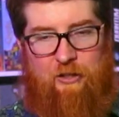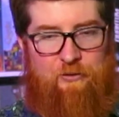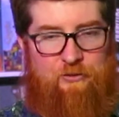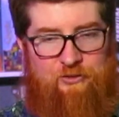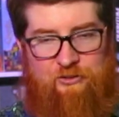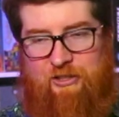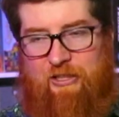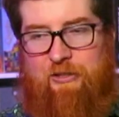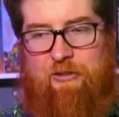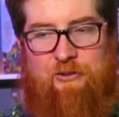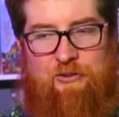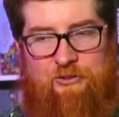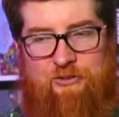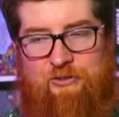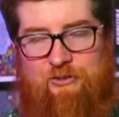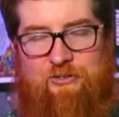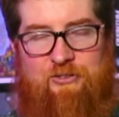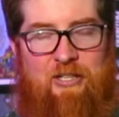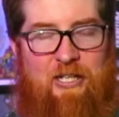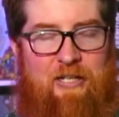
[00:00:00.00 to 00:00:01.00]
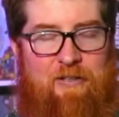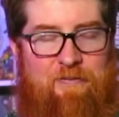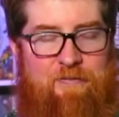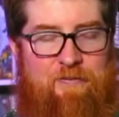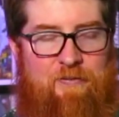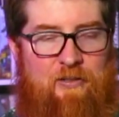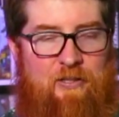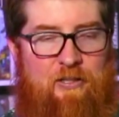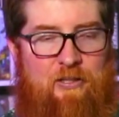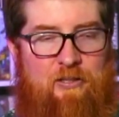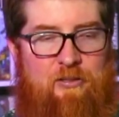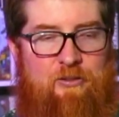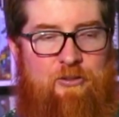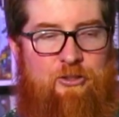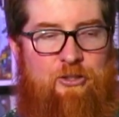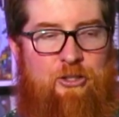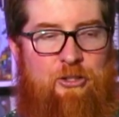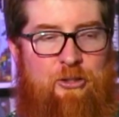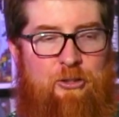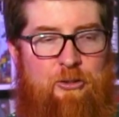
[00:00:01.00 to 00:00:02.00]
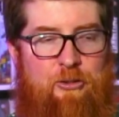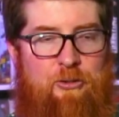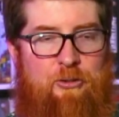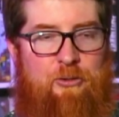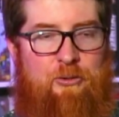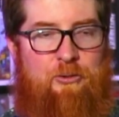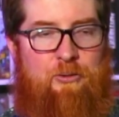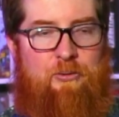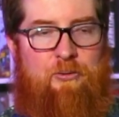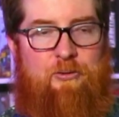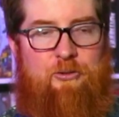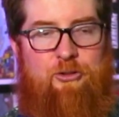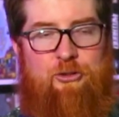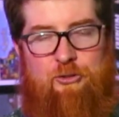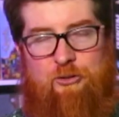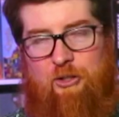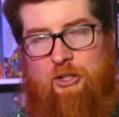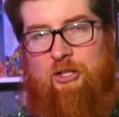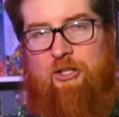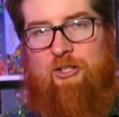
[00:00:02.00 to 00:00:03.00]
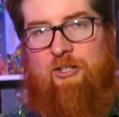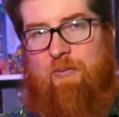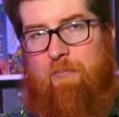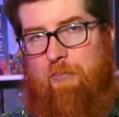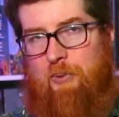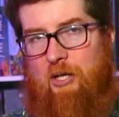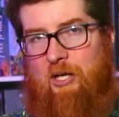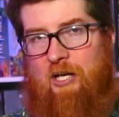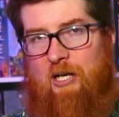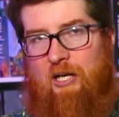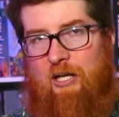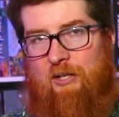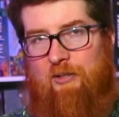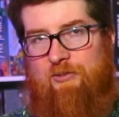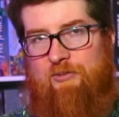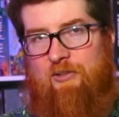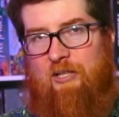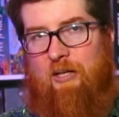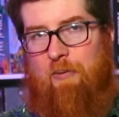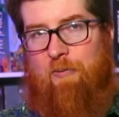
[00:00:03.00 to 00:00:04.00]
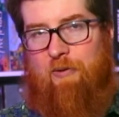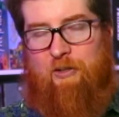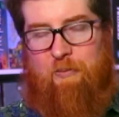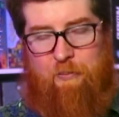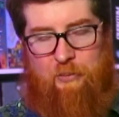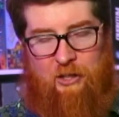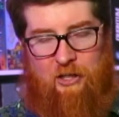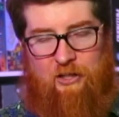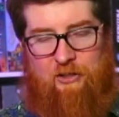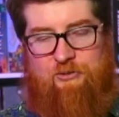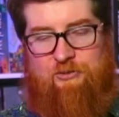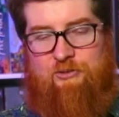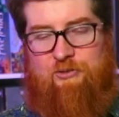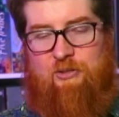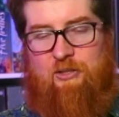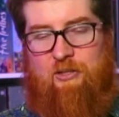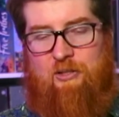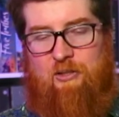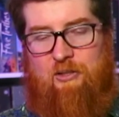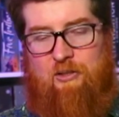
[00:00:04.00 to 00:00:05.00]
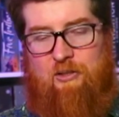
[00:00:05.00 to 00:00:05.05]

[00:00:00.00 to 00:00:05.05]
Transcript: seals and stuff to trigger the boss. And when the boss